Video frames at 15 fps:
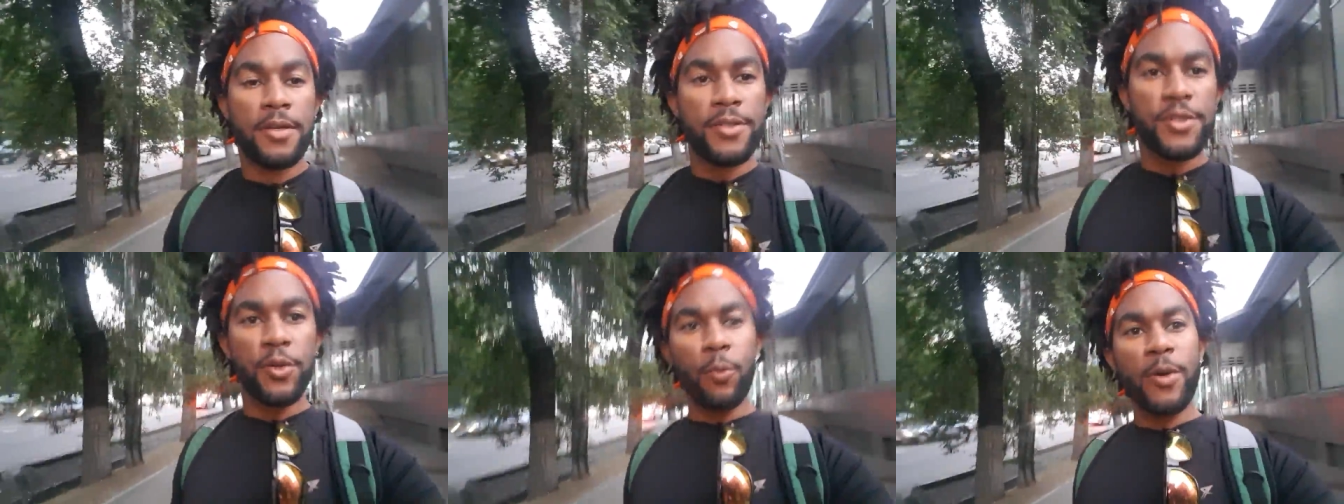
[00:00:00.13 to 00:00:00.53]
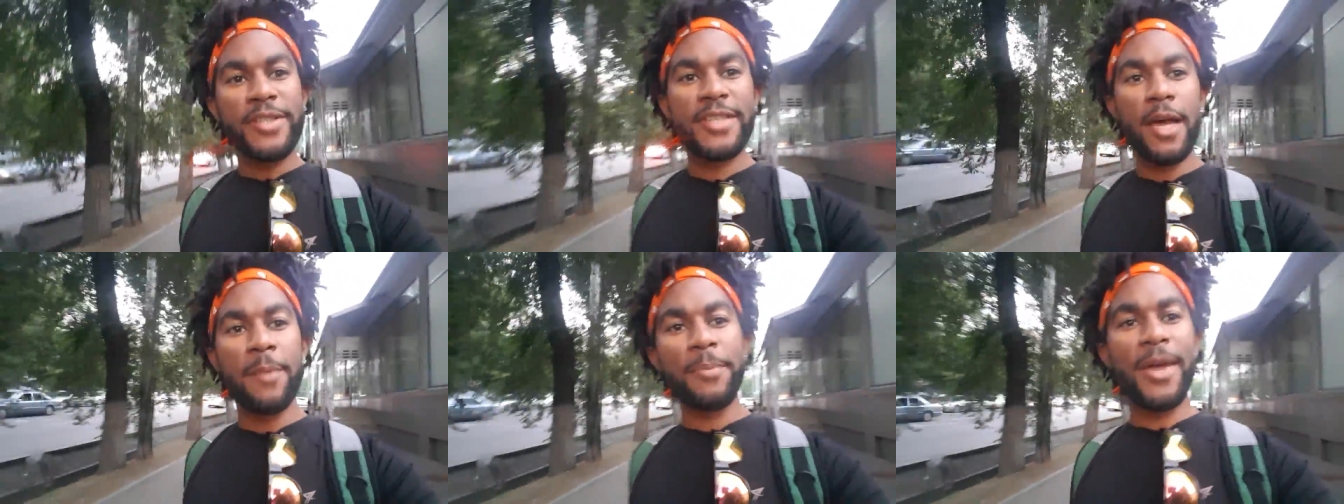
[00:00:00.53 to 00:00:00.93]
So
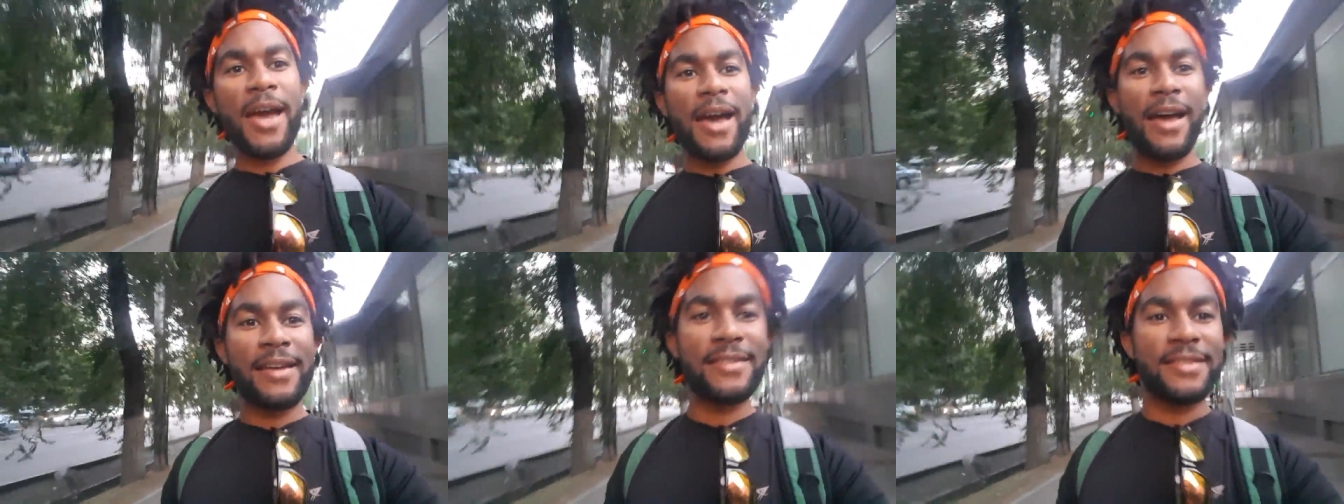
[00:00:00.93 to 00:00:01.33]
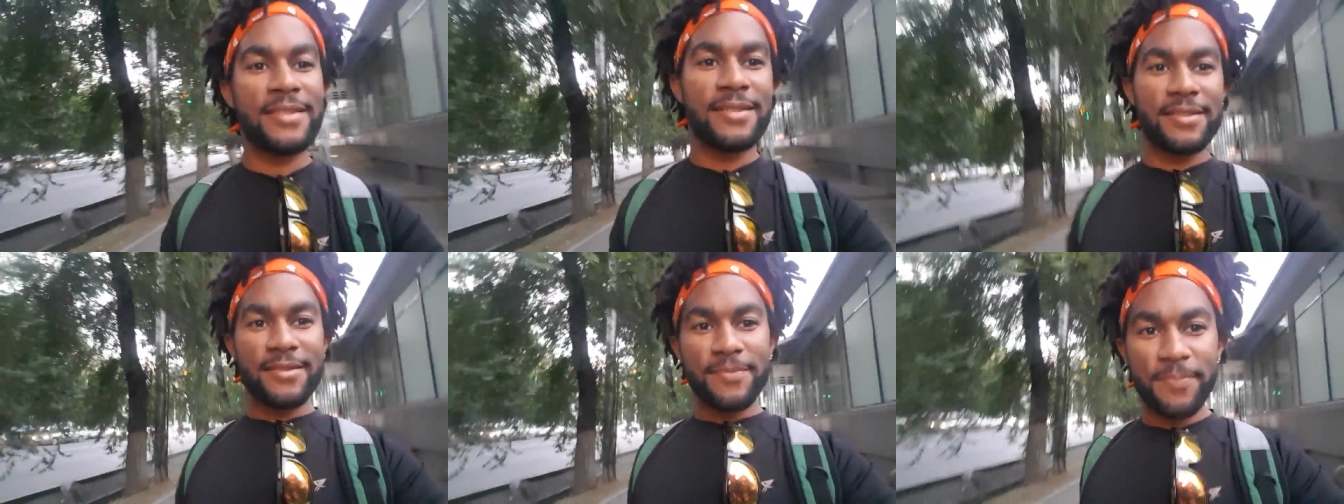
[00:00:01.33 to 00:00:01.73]
what's up,
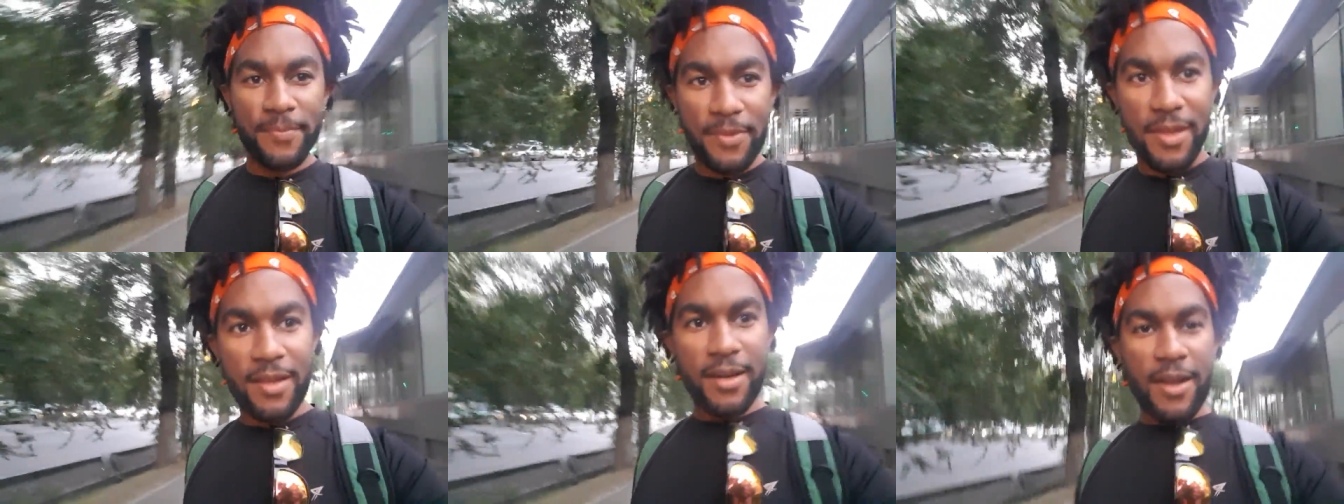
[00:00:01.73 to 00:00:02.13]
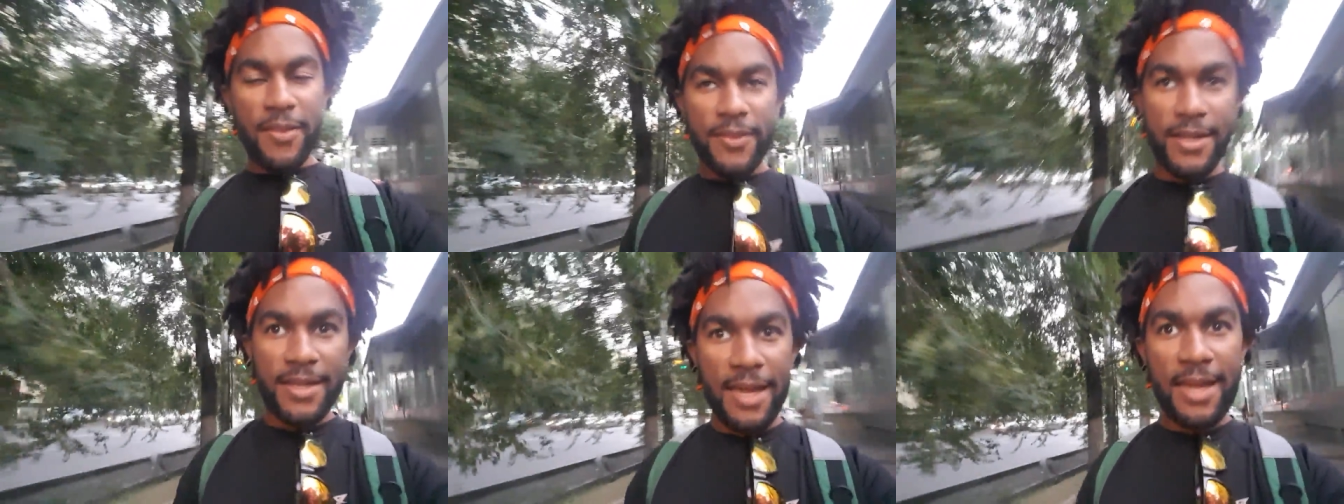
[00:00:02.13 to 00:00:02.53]
guys?
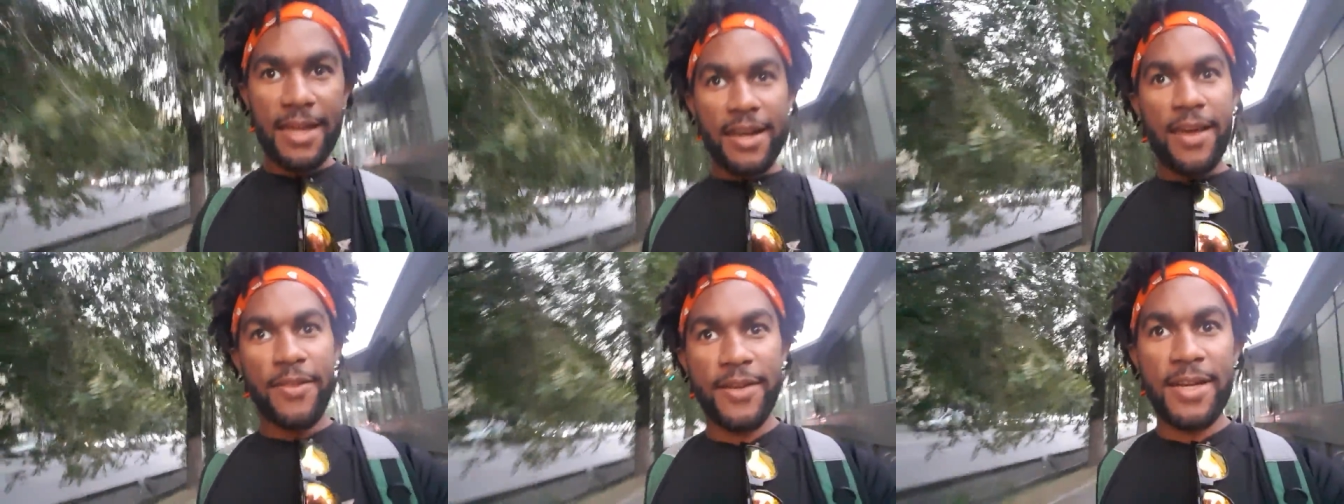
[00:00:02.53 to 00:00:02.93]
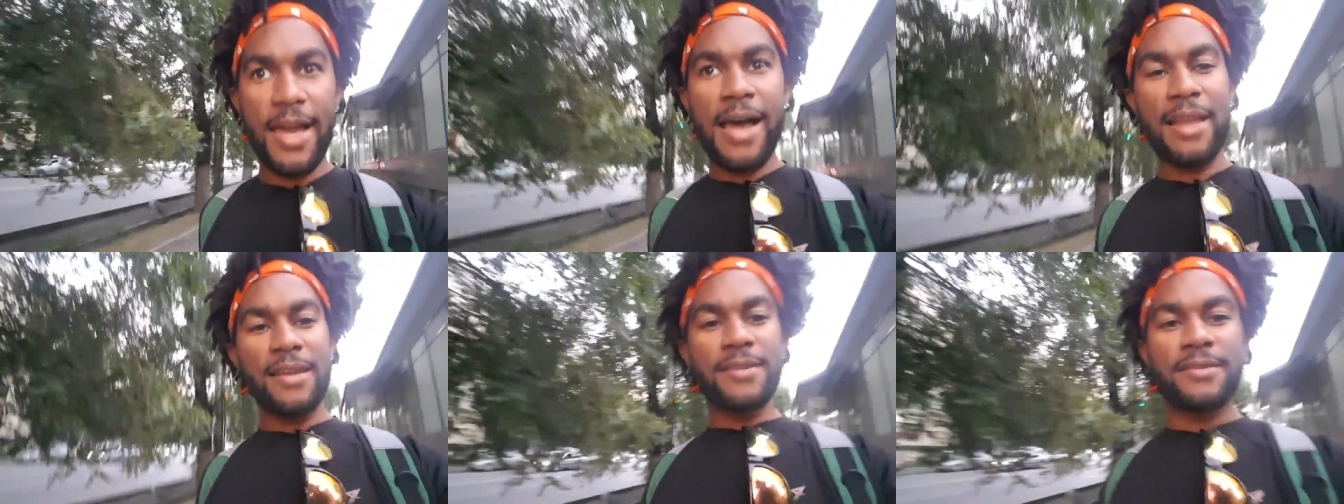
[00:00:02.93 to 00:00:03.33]
Another day, another
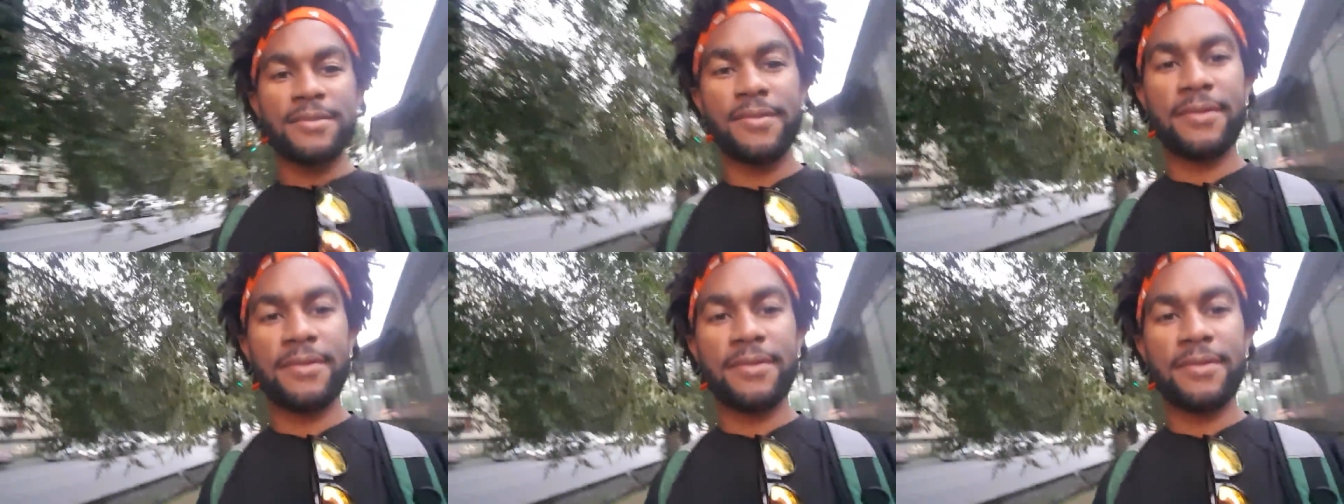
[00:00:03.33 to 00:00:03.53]
dollar.